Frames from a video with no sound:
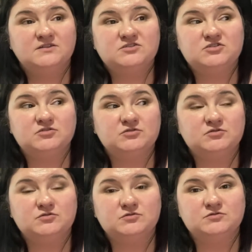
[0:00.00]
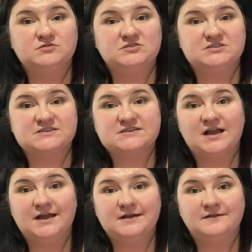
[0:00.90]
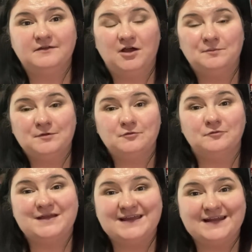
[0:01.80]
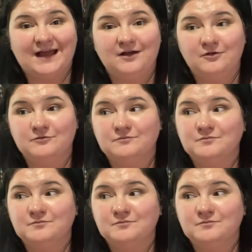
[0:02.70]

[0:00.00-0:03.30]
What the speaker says: to just kind of help you weed out